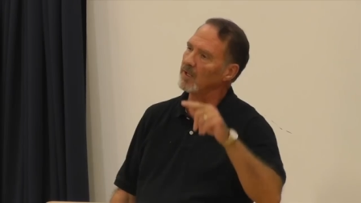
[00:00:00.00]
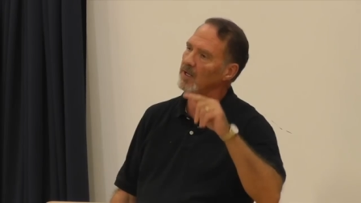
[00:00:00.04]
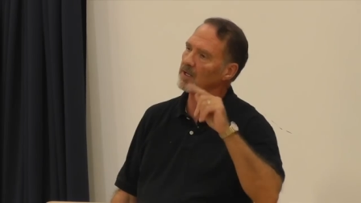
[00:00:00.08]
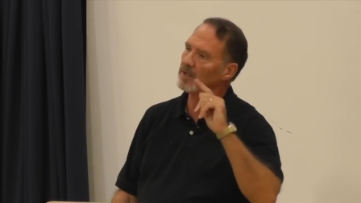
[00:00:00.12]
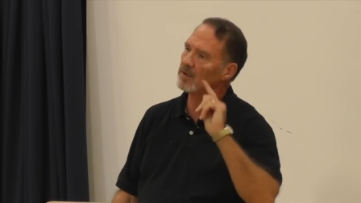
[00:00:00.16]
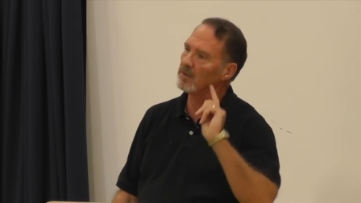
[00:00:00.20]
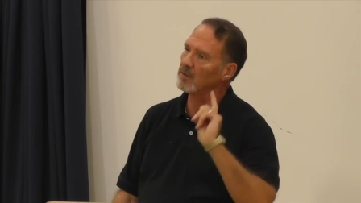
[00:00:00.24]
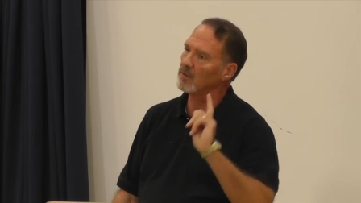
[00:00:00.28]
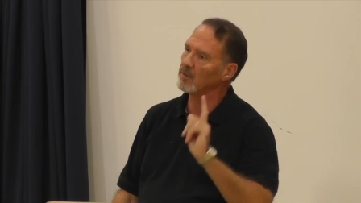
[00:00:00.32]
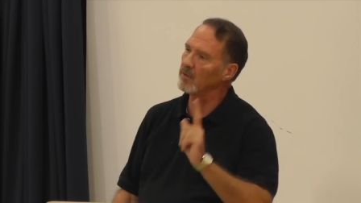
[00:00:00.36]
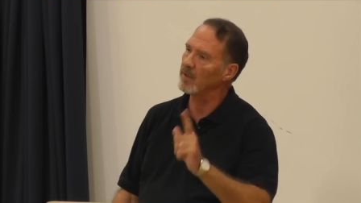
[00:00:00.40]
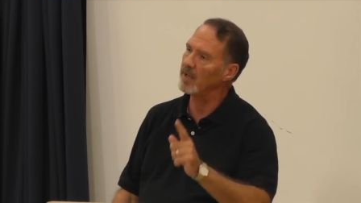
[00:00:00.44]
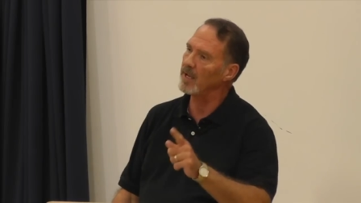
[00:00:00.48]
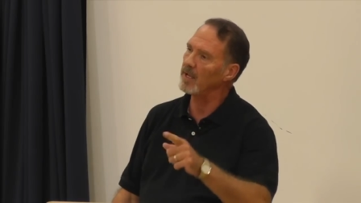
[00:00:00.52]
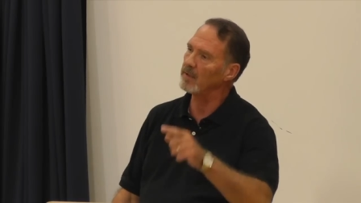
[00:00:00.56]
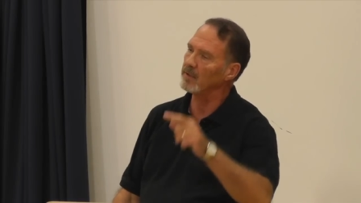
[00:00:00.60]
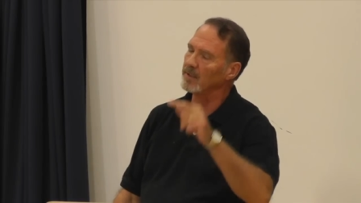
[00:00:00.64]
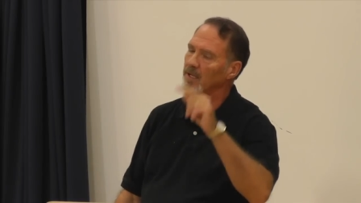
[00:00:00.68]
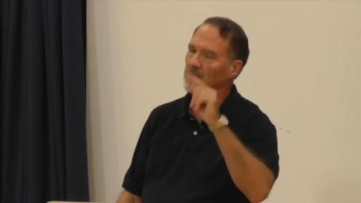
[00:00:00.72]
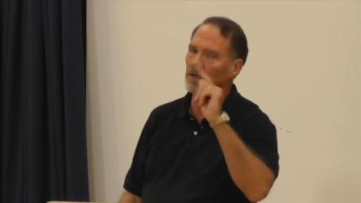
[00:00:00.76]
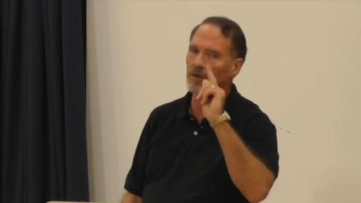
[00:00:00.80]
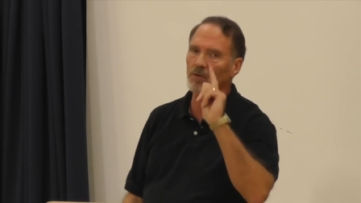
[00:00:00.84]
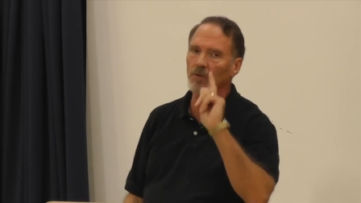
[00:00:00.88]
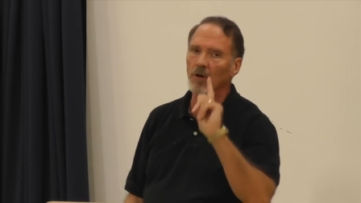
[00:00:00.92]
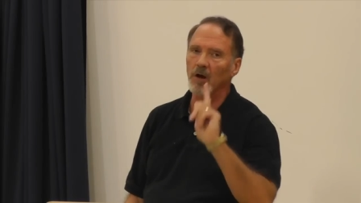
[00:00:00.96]
you got to do that,
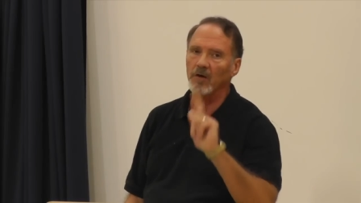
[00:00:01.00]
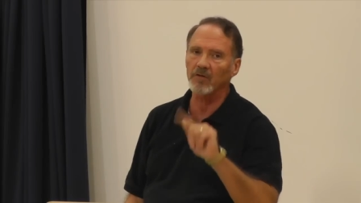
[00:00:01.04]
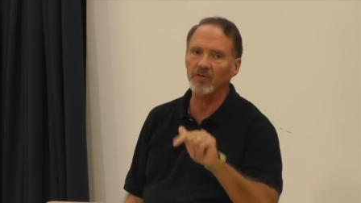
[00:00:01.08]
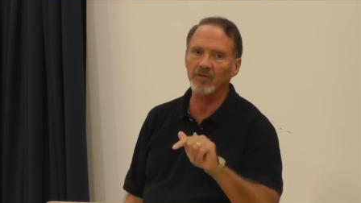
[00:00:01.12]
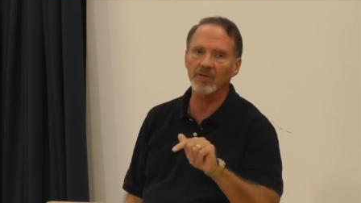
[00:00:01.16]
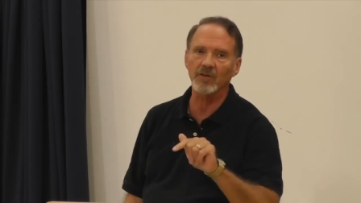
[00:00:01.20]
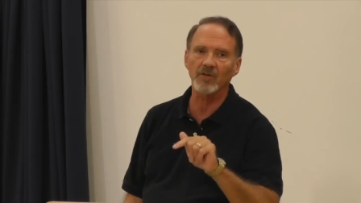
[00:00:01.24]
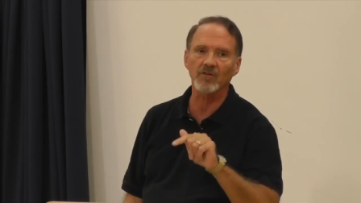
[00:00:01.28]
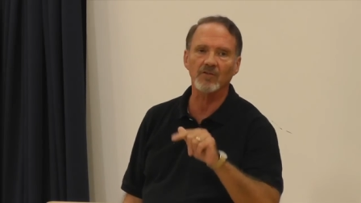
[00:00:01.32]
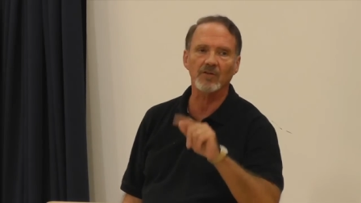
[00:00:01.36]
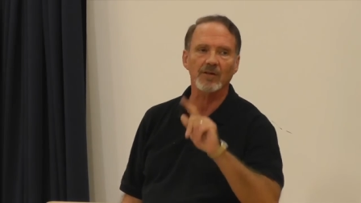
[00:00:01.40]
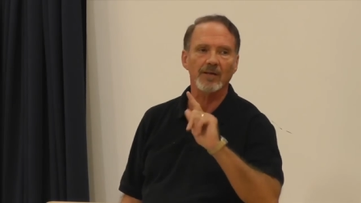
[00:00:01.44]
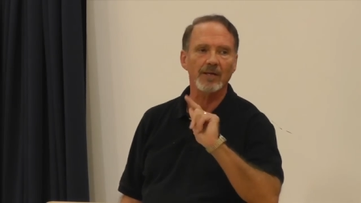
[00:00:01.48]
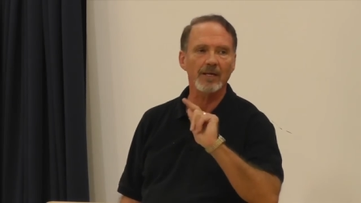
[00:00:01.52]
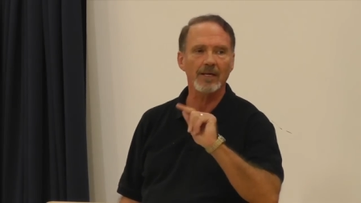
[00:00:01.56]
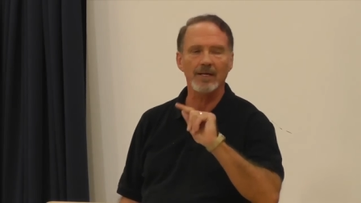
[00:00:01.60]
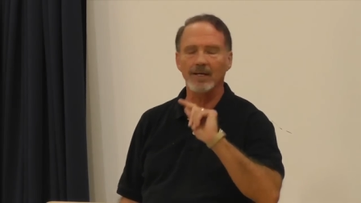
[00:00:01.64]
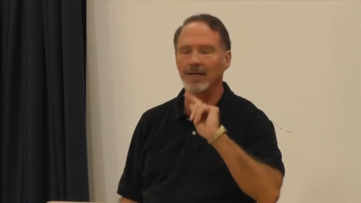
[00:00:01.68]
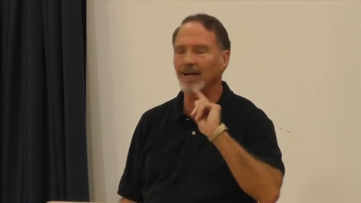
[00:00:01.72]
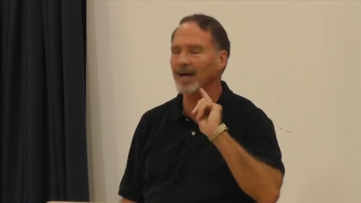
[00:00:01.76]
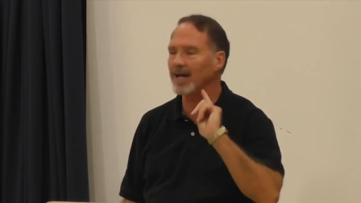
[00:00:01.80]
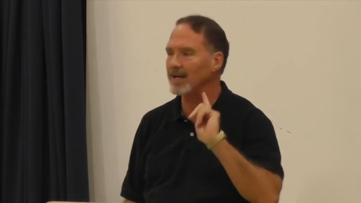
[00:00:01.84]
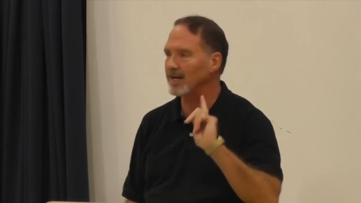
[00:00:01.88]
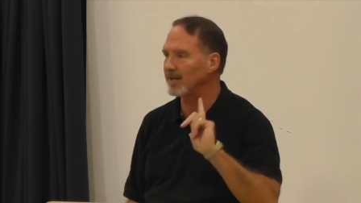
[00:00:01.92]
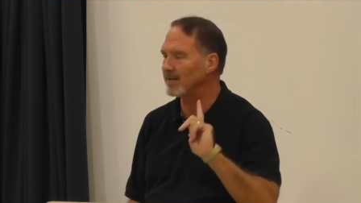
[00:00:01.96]
you got to cross this
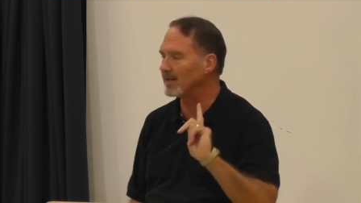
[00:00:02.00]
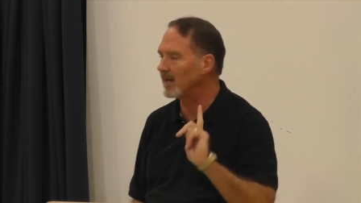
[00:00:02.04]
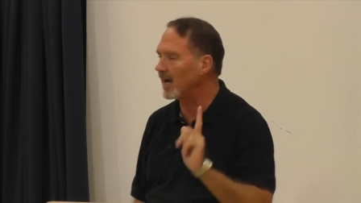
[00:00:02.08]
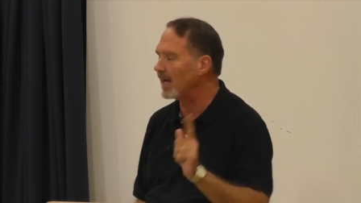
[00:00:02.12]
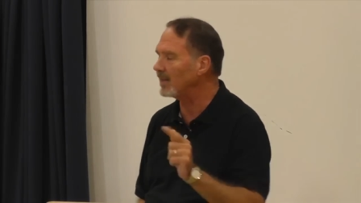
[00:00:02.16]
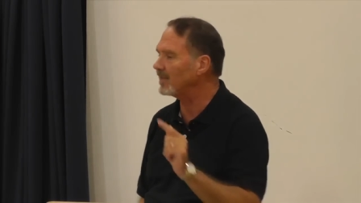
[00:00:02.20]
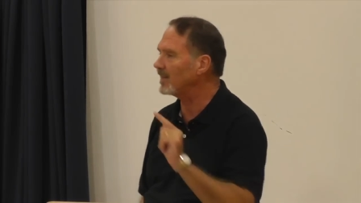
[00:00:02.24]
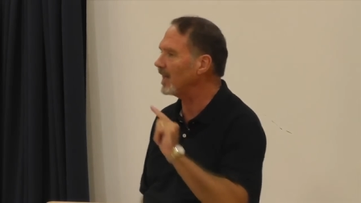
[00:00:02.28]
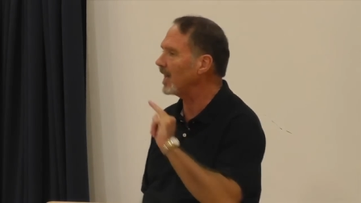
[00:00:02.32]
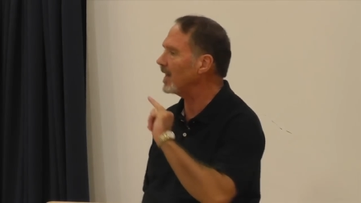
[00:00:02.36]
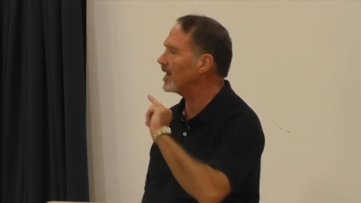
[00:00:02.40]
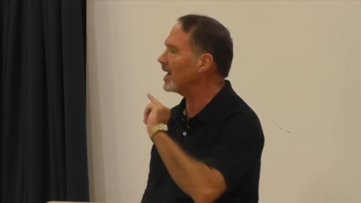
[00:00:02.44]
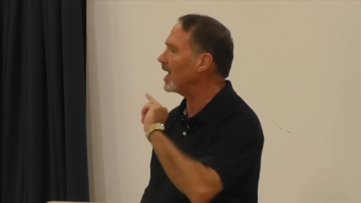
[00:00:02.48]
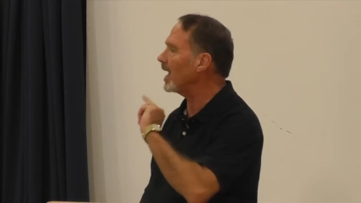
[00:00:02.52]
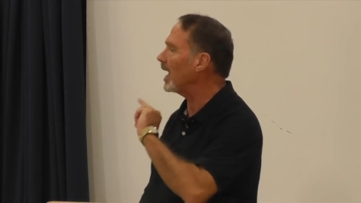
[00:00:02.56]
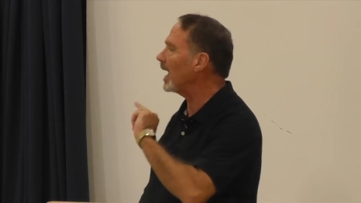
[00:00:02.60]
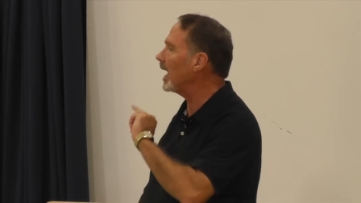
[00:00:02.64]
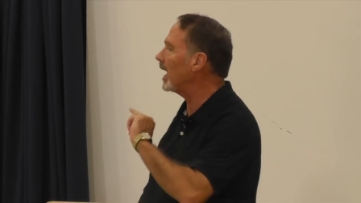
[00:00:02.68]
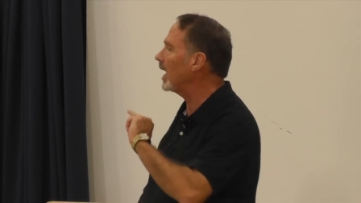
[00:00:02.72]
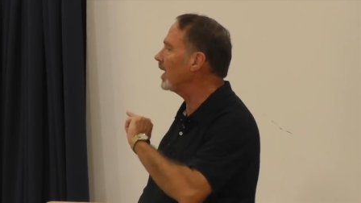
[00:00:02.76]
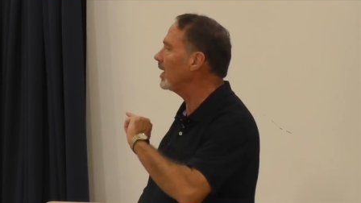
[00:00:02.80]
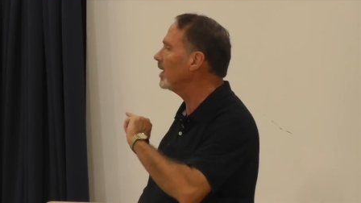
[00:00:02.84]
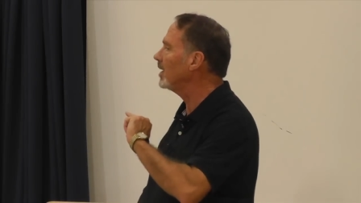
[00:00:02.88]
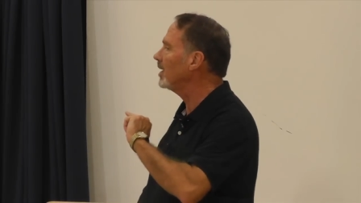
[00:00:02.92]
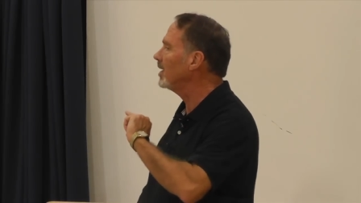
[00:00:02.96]
T, you got to dot that
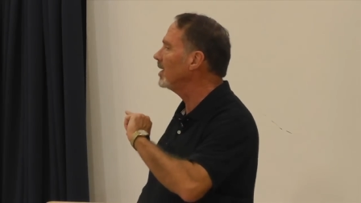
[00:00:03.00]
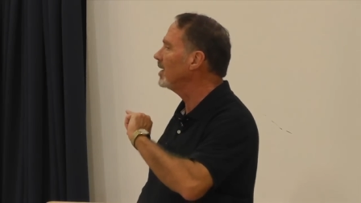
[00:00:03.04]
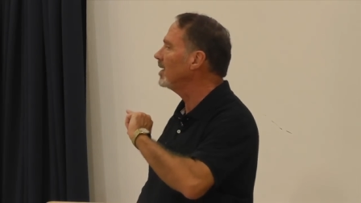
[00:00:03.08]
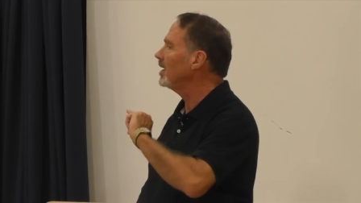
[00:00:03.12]
I.